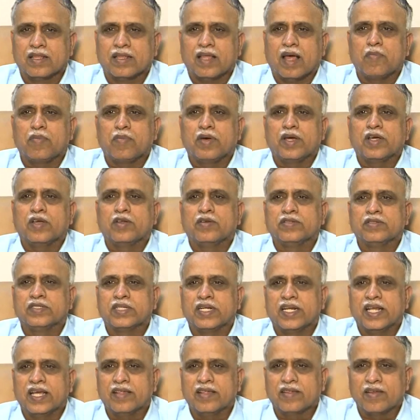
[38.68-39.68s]
Thapar
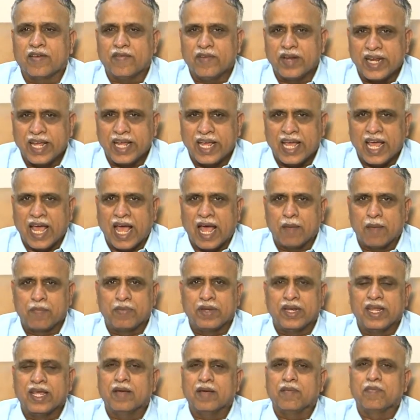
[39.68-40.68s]
University is a very
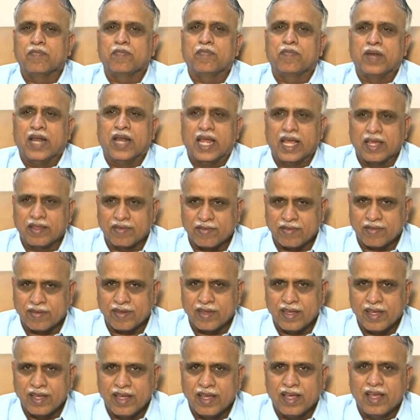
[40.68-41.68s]
happening place.
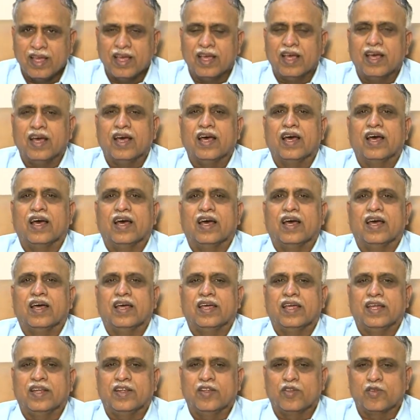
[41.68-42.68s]
Uh,
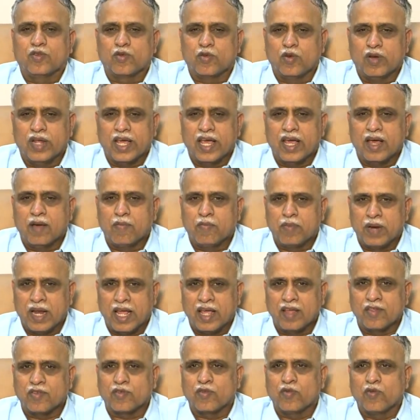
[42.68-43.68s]
it is today a
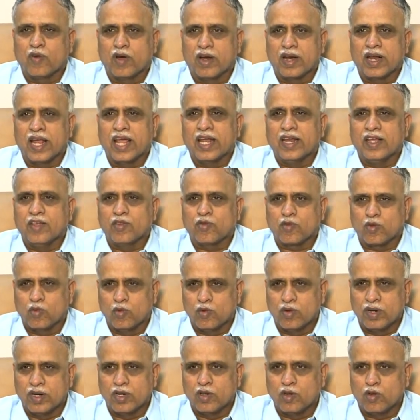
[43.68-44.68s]
place for any
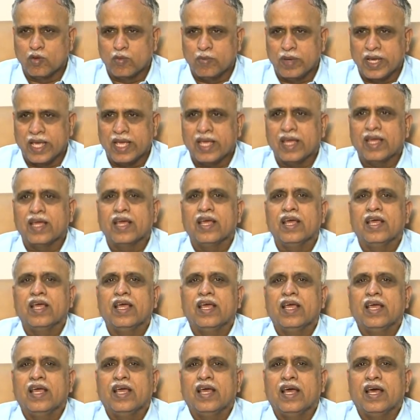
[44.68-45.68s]
student to be.
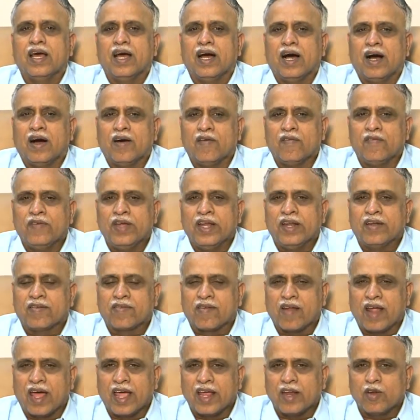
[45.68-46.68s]
Uh, we
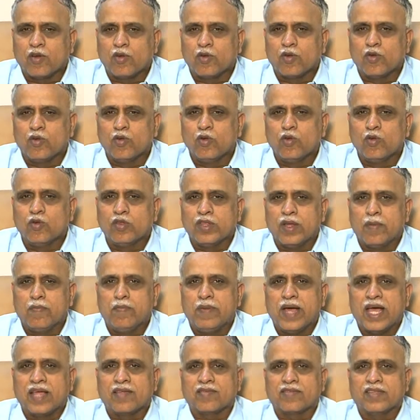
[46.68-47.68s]
try to do the
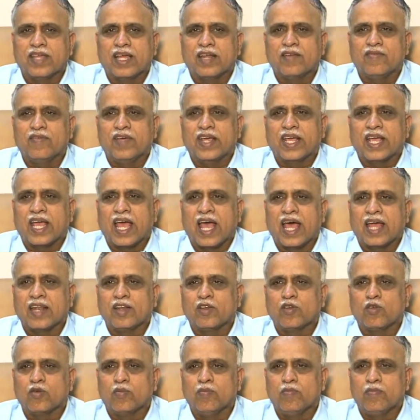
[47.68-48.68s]
best that we
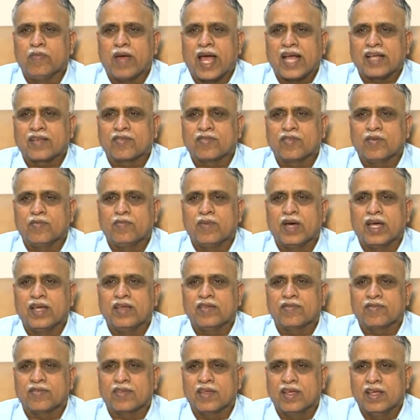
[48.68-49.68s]
can to
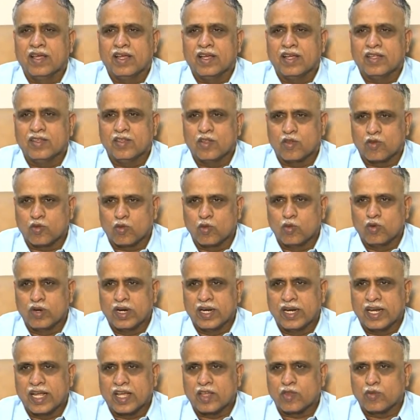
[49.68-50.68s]
maximize the
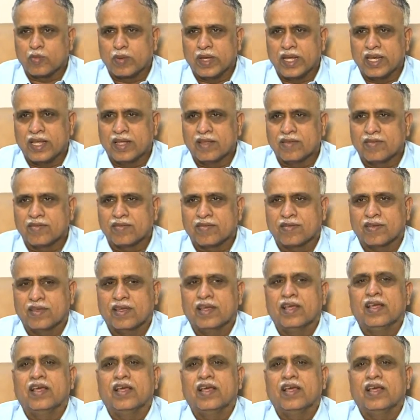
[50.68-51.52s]
student experience